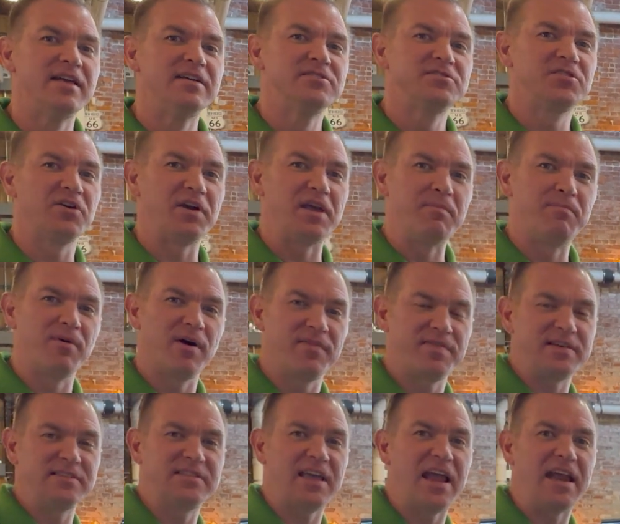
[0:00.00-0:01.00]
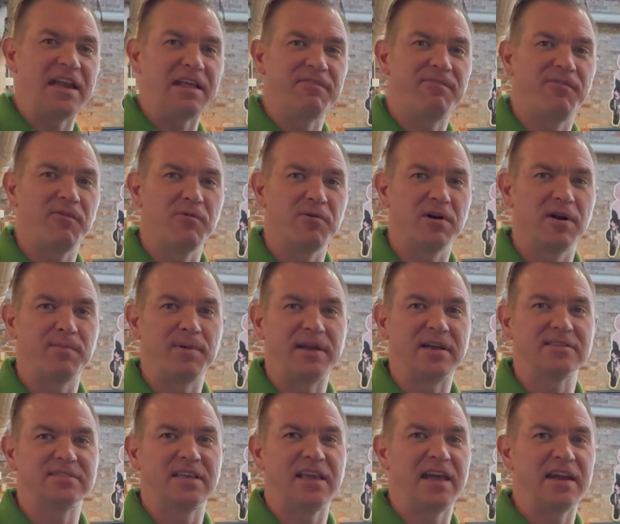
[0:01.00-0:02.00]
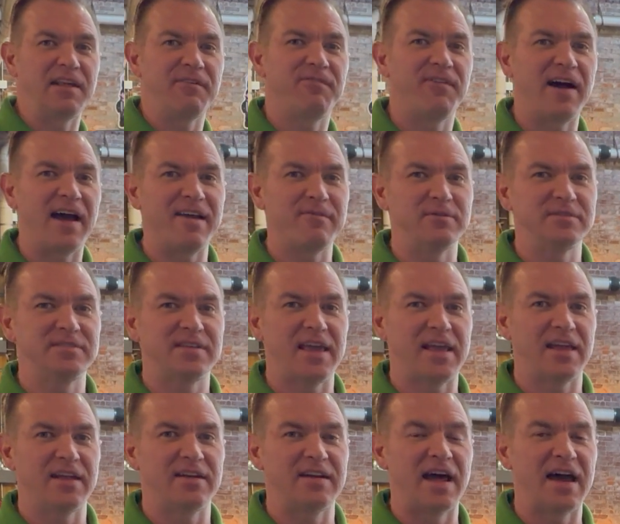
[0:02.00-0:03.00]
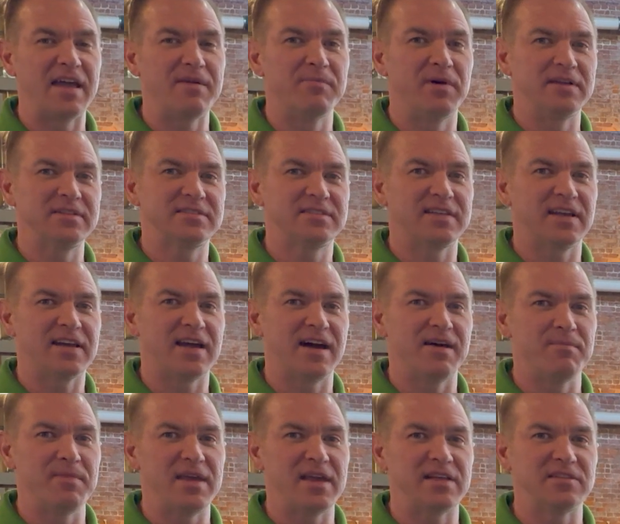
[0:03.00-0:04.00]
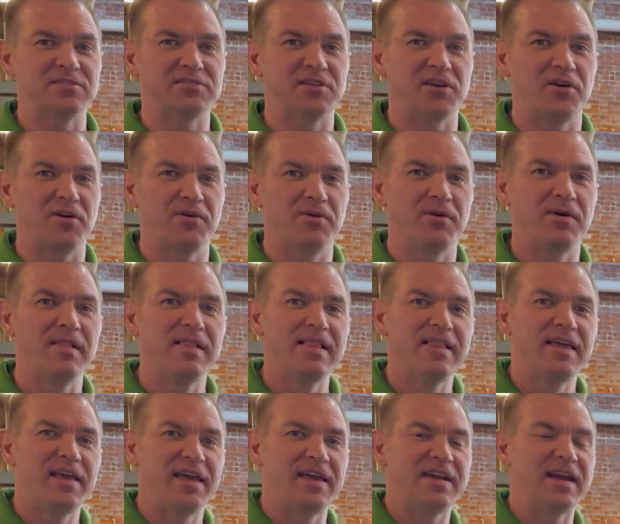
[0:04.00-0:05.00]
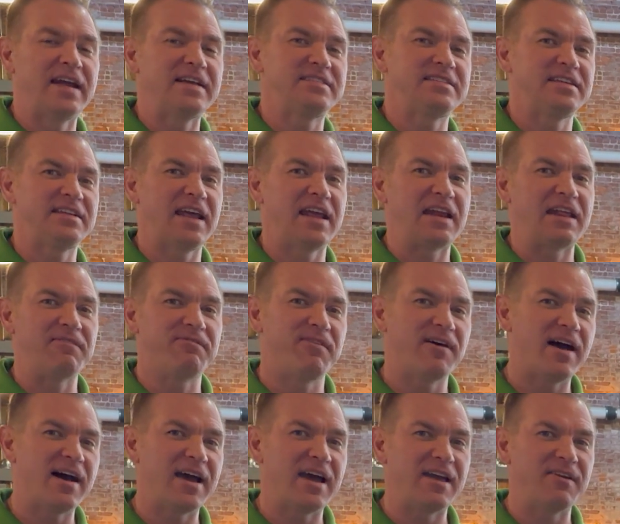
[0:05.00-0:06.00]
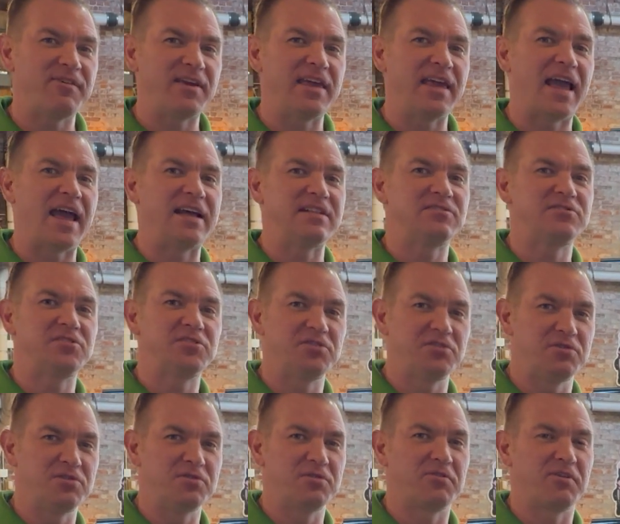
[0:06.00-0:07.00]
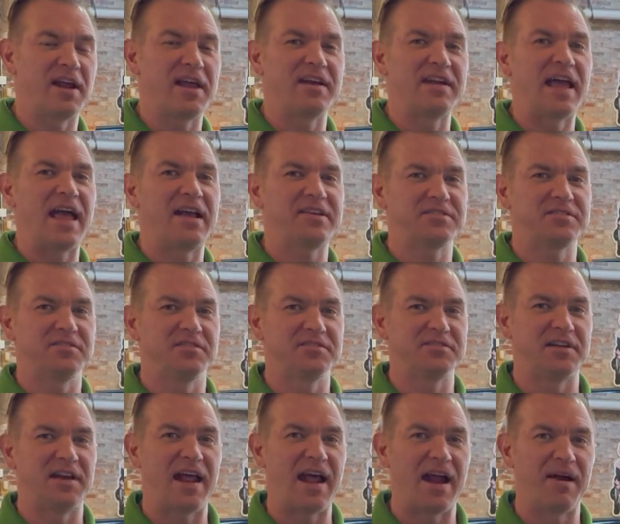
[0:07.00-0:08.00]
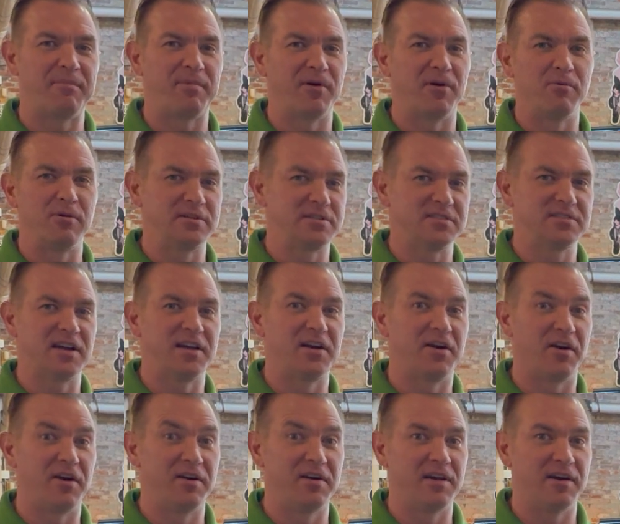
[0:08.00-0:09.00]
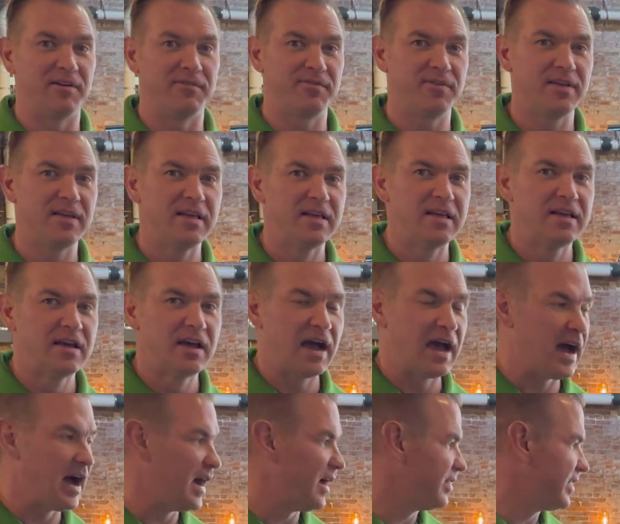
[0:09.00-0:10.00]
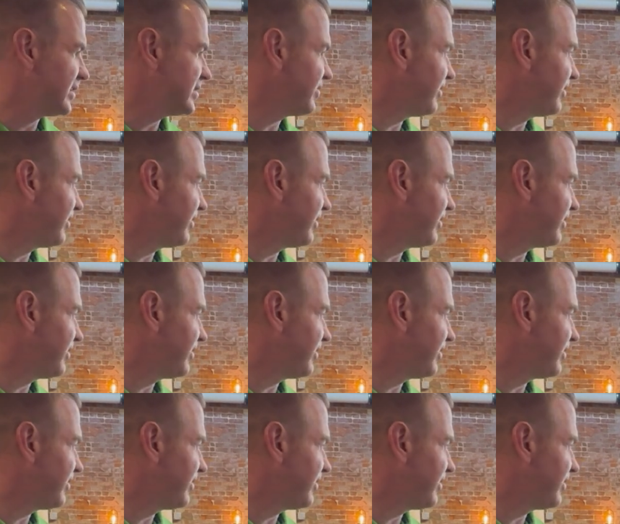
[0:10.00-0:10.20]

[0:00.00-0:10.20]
so he bought this 84 because the 85 was taking 9 months to come in. So in 1985, he had 2 Grand Nationals in Hatboro, which is unheard of. This